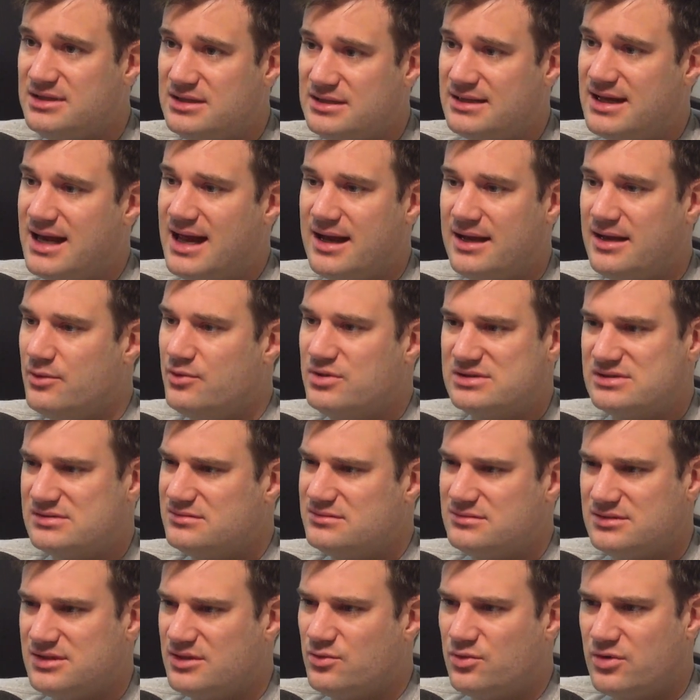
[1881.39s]
Didn't, it
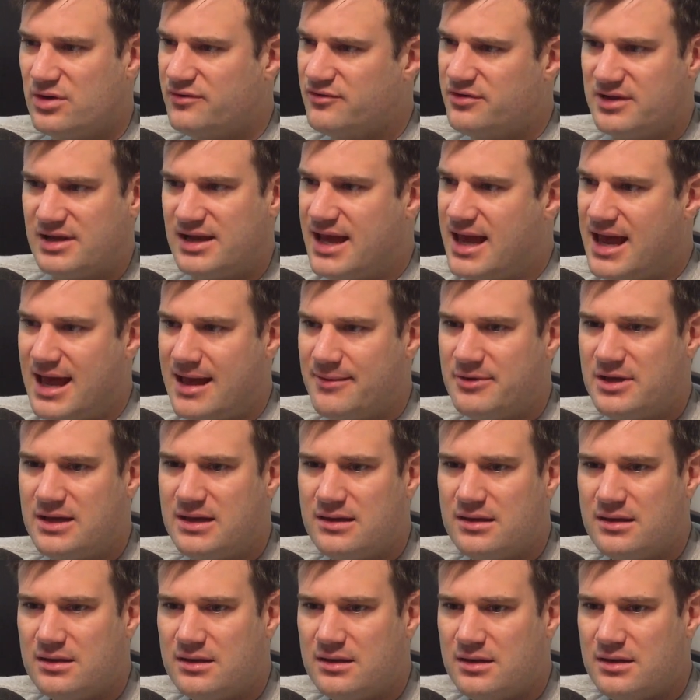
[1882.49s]
wasn't, didn't work for the right, cabbie.
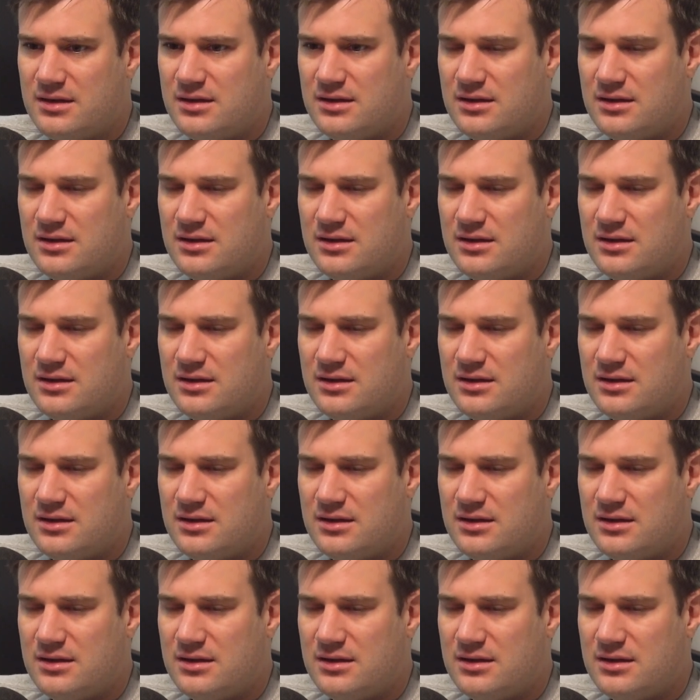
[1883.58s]
Right.